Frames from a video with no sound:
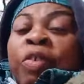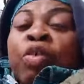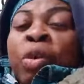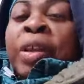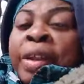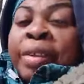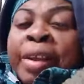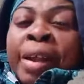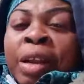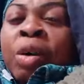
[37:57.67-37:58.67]
was total
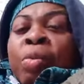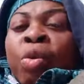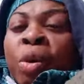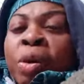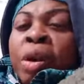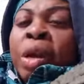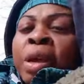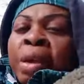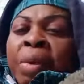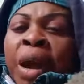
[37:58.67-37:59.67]
$10 no more
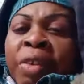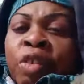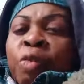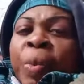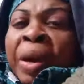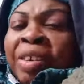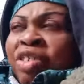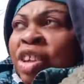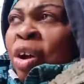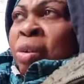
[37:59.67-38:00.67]
because it was
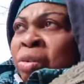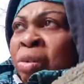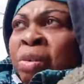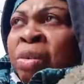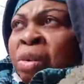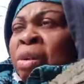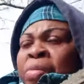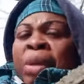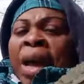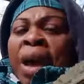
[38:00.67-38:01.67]
package done.
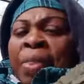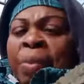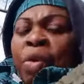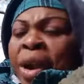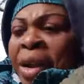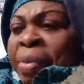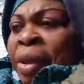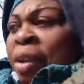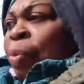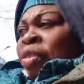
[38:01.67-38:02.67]
I mean, I have no more of them
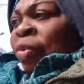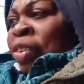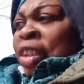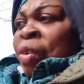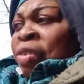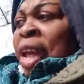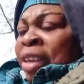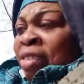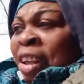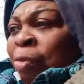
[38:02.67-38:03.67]
there. The office said it was
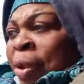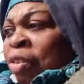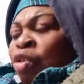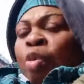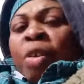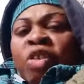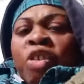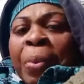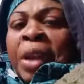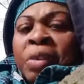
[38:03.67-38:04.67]
like, yes, I spent so much
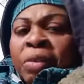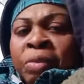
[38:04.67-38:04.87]
shipping.